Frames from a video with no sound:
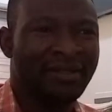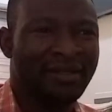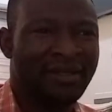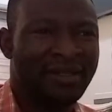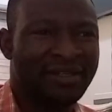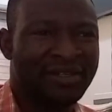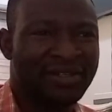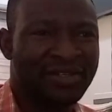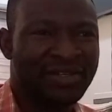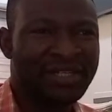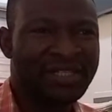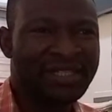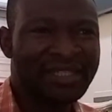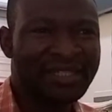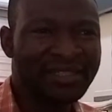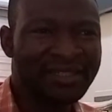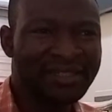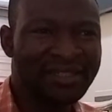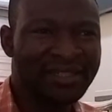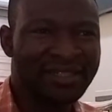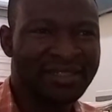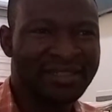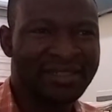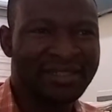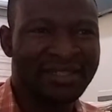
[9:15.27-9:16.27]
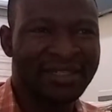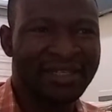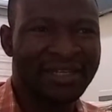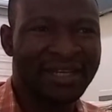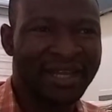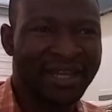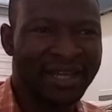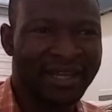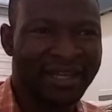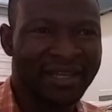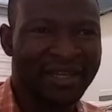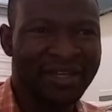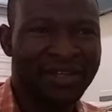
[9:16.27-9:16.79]
Increasing the
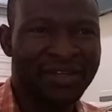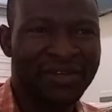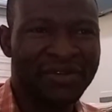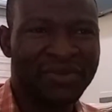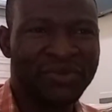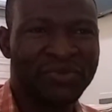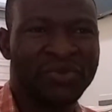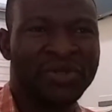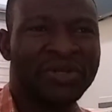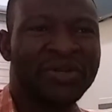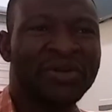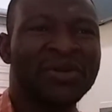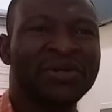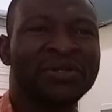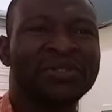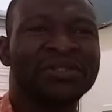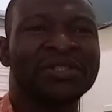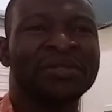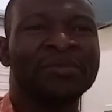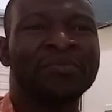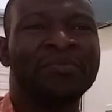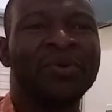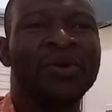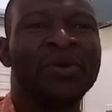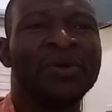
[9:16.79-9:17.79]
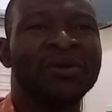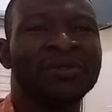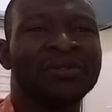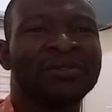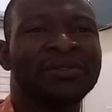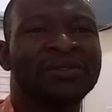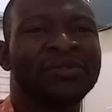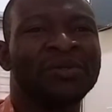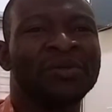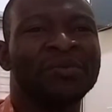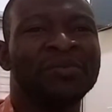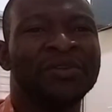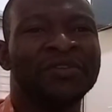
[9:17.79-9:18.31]
delay will cause the
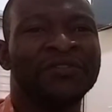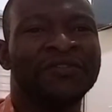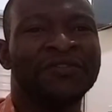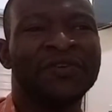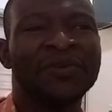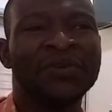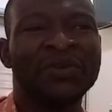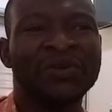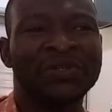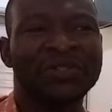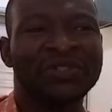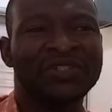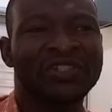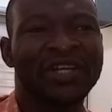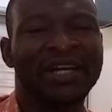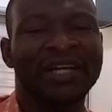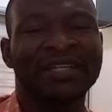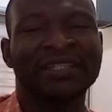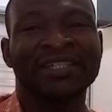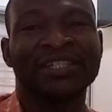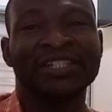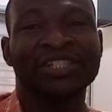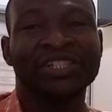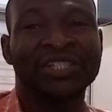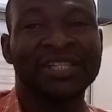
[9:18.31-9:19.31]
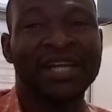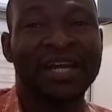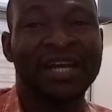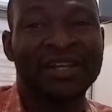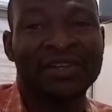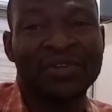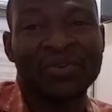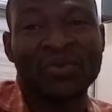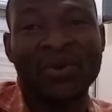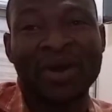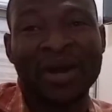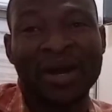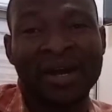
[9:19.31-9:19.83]
pulse to be focused at a
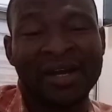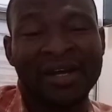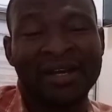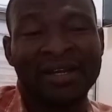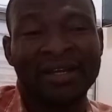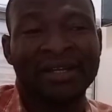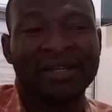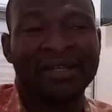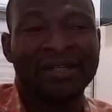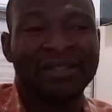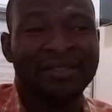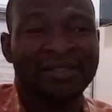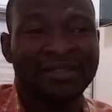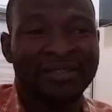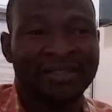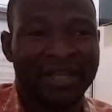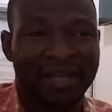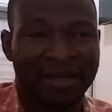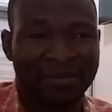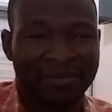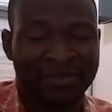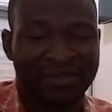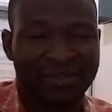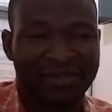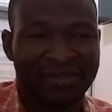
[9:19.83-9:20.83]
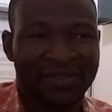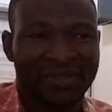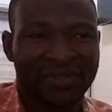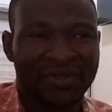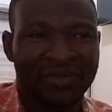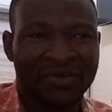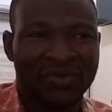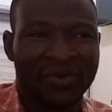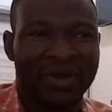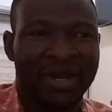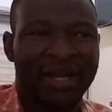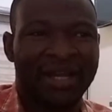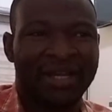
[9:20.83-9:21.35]
shallower depth,
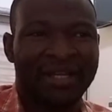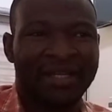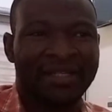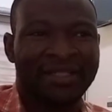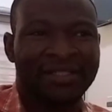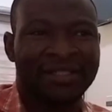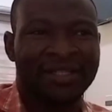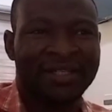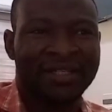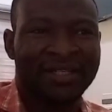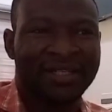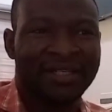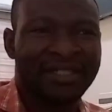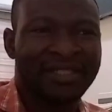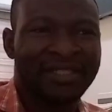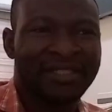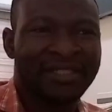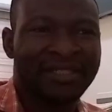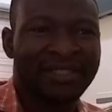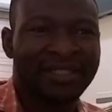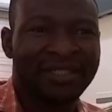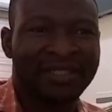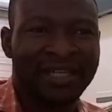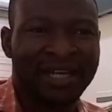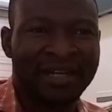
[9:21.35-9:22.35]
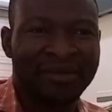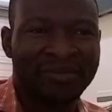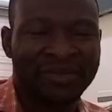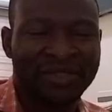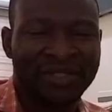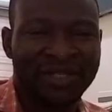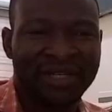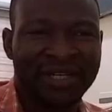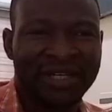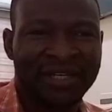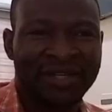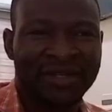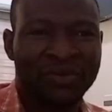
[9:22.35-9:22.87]
while decreasing the time
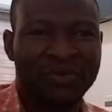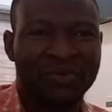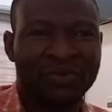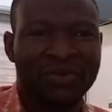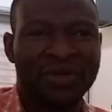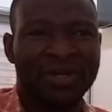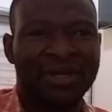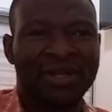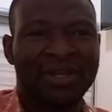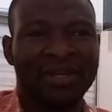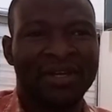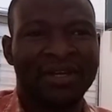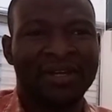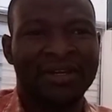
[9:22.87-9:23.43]
delay will